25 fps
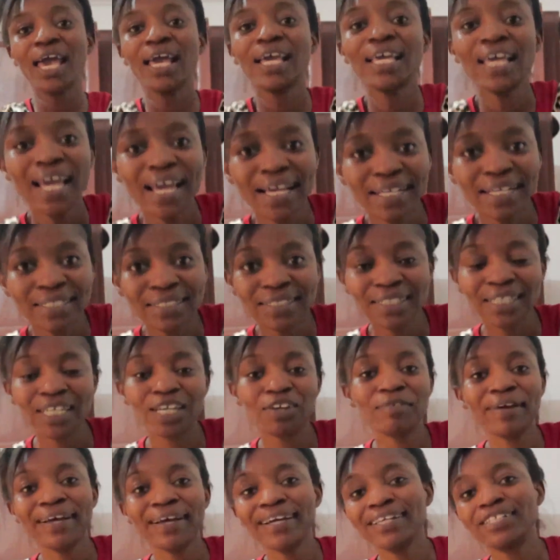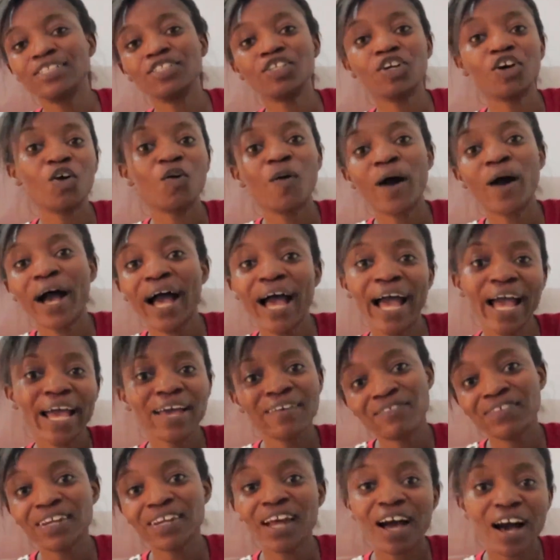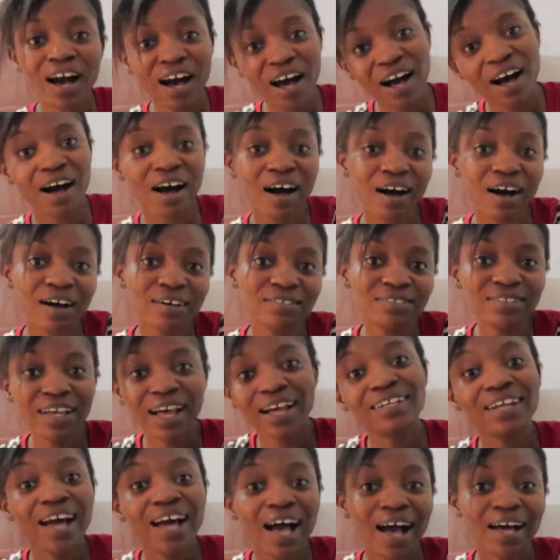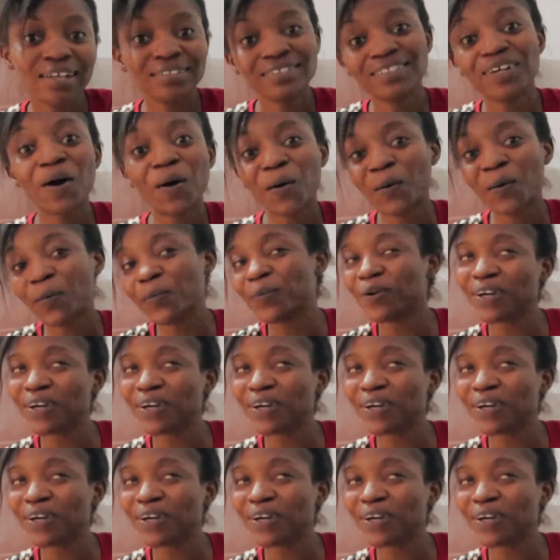Casey, raise your wife now. Send her some